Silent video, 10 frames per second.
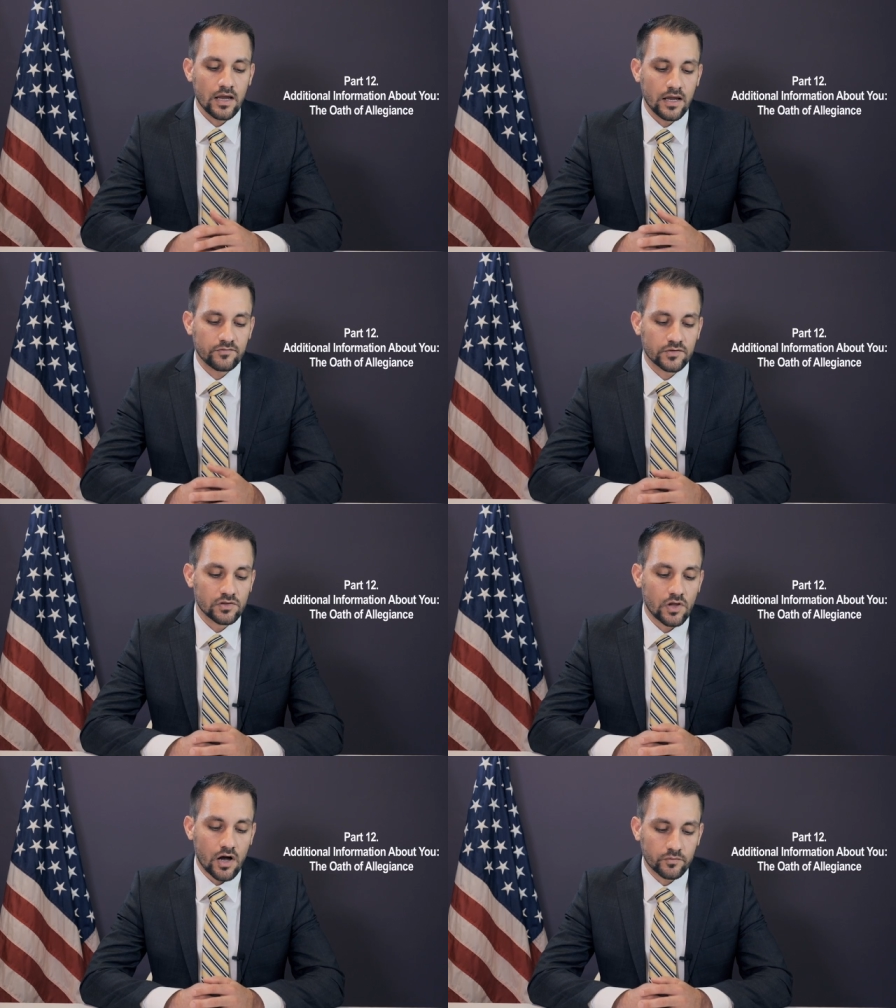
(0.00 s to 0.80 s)
If the
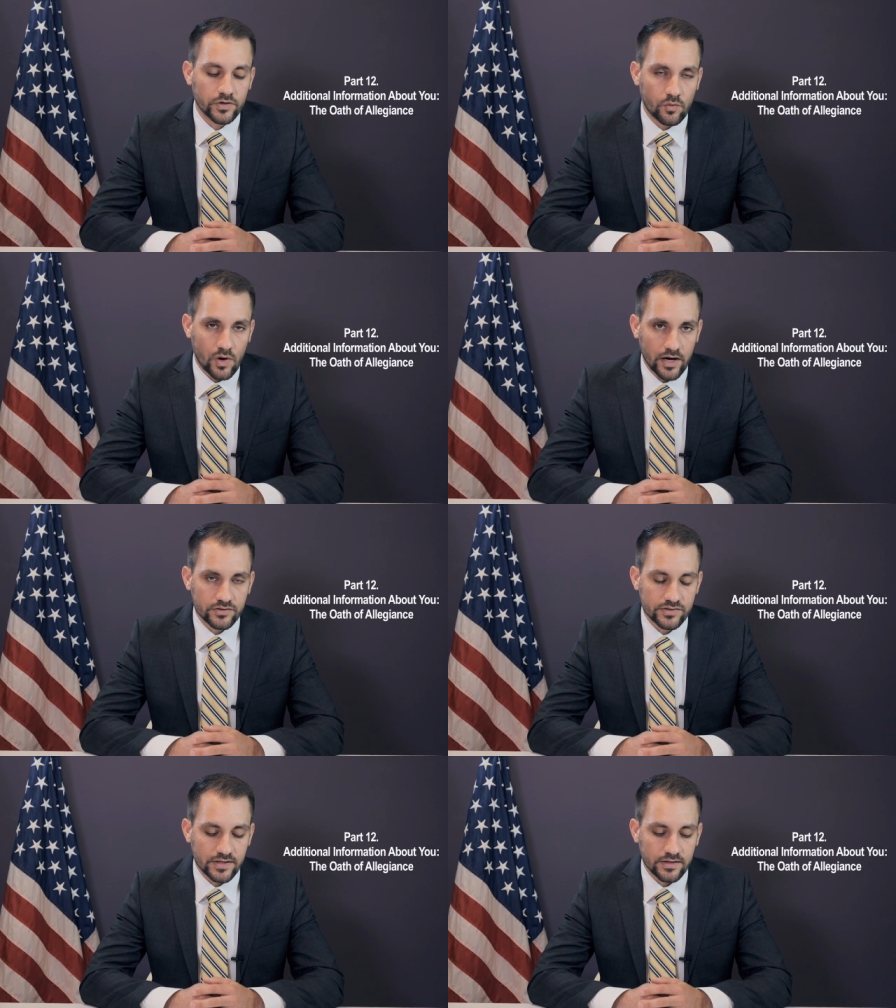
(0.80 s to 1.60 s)
law
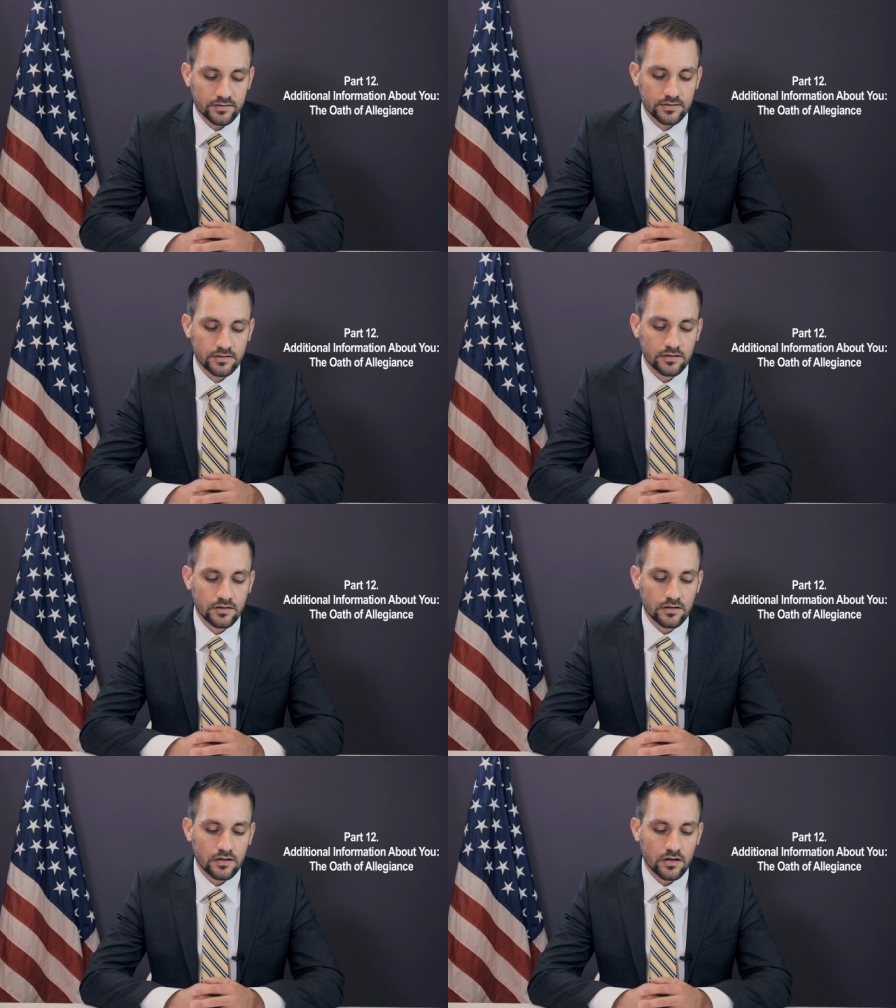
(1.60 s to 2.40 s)
requires it,
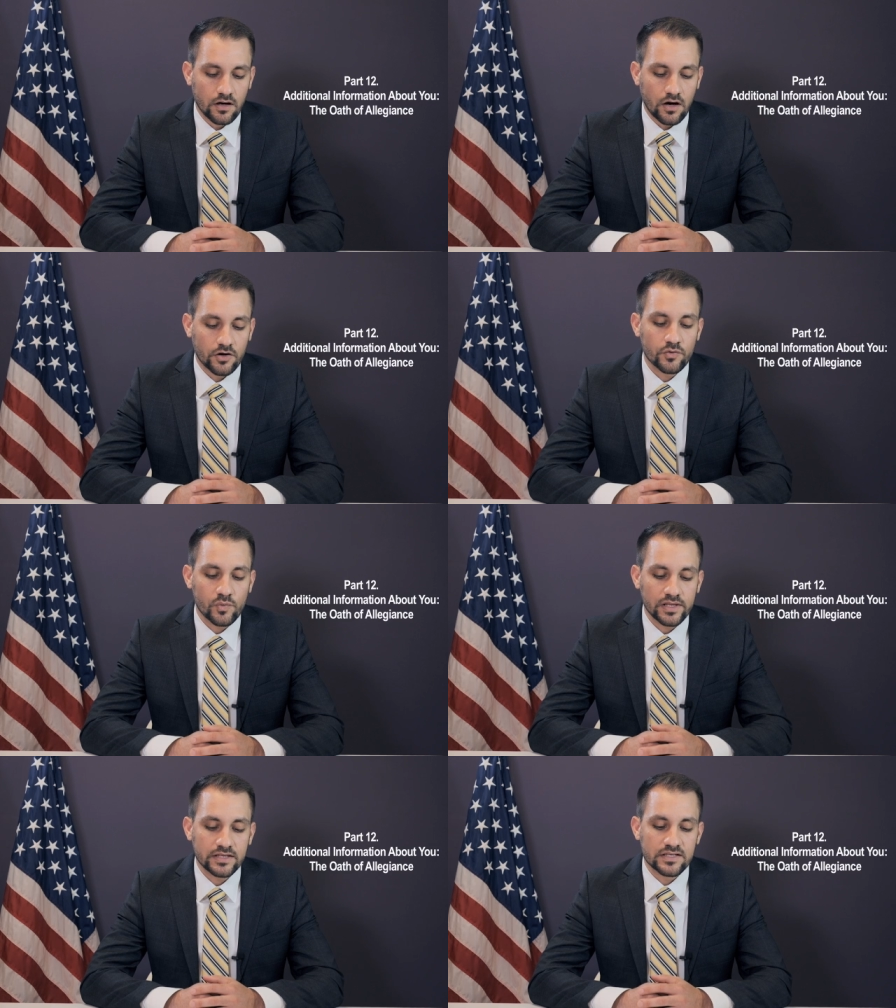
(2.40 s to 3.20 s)
are you
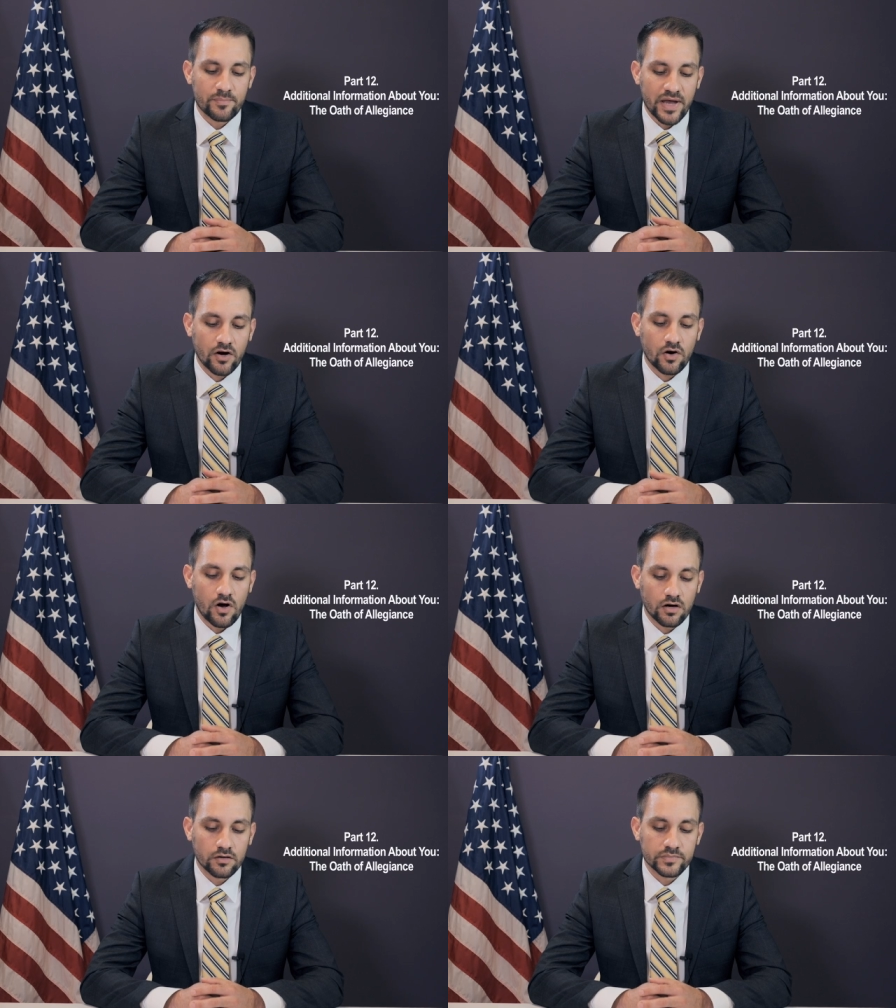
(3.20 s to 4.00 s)
willing to bear
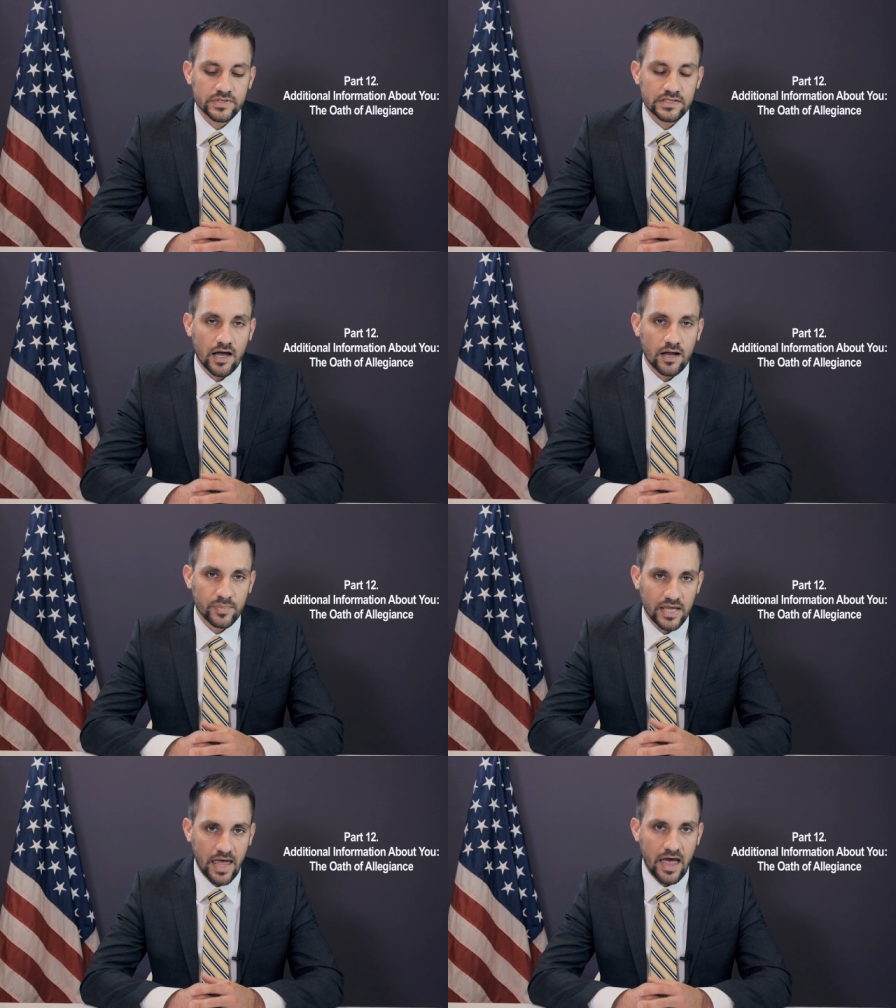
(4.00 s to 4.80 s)
arms on
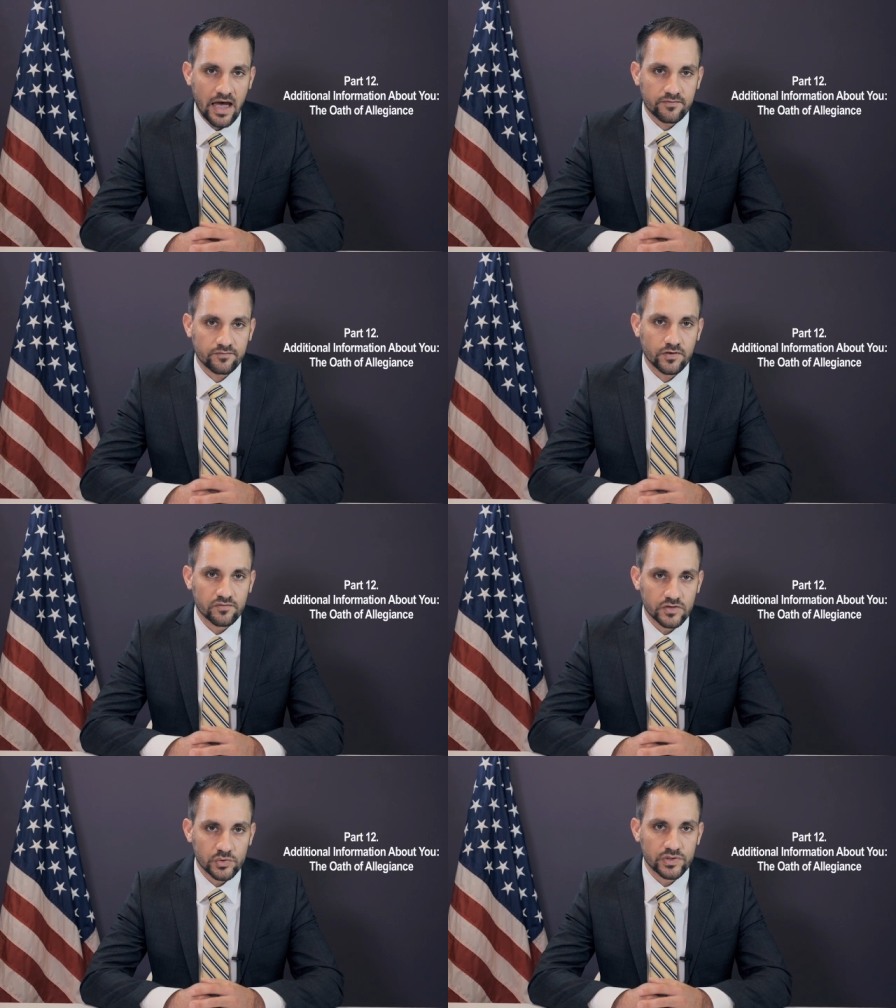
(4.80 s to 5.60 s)
behalf
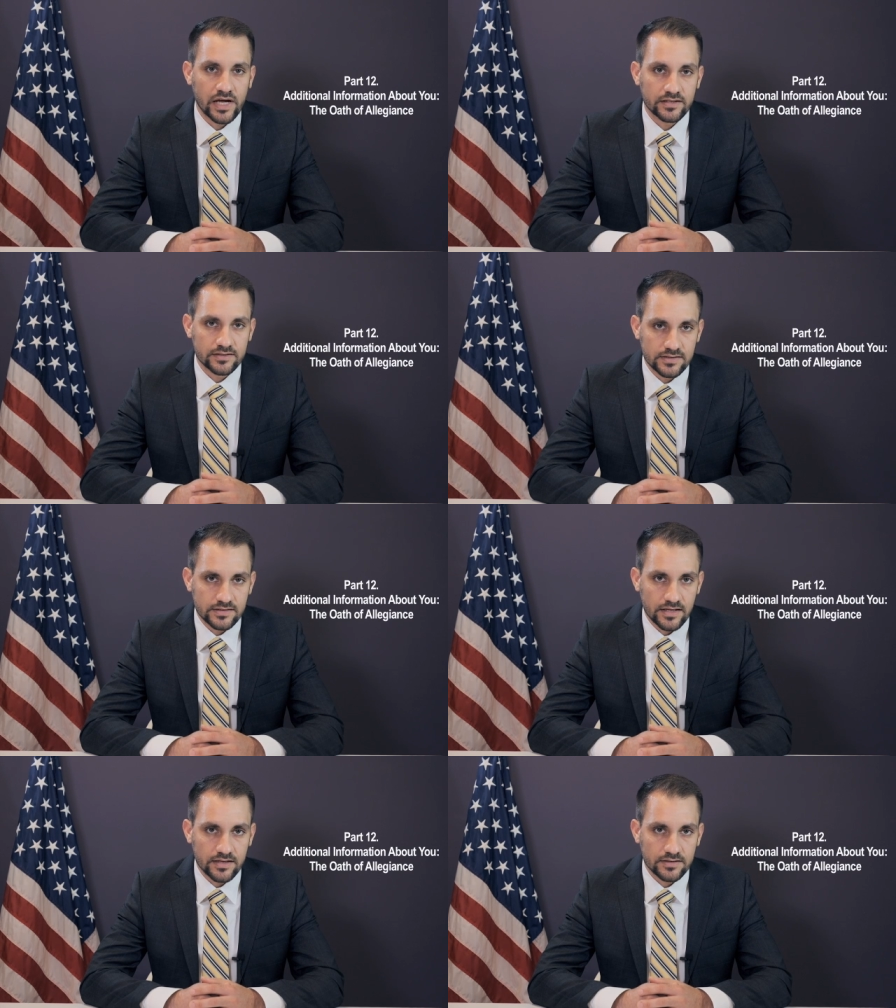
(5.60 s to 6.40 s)
of the United
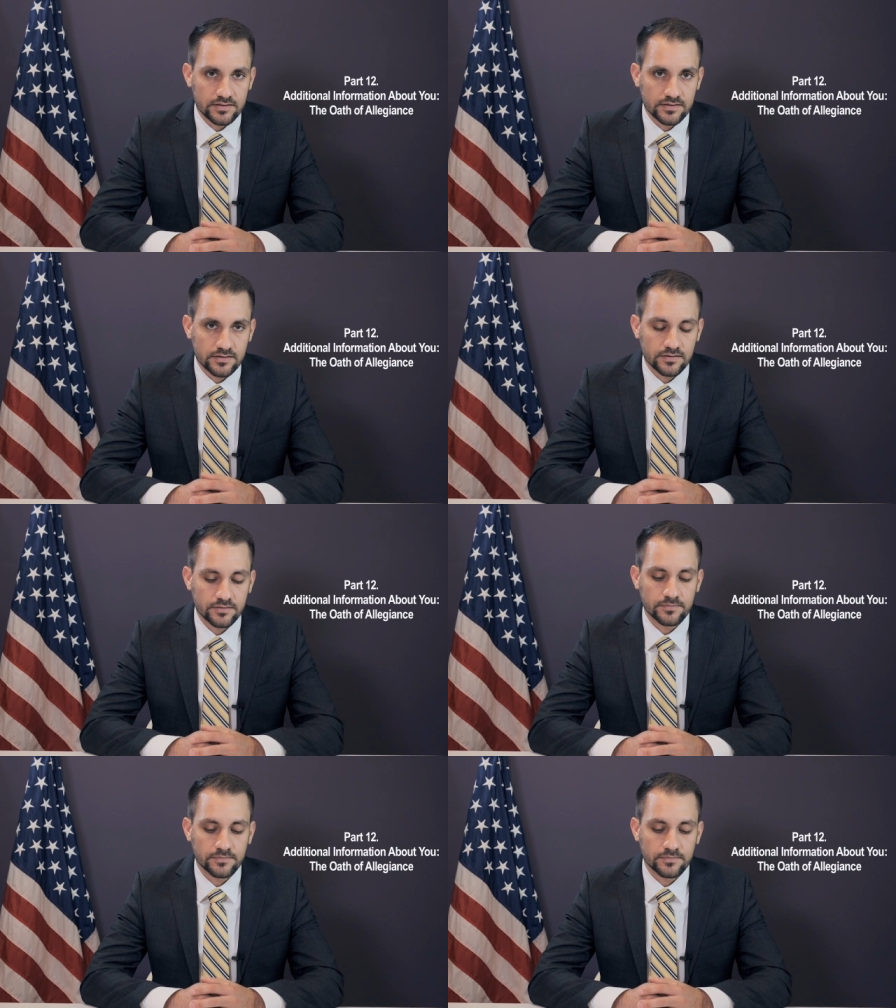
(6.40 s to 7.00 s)
States?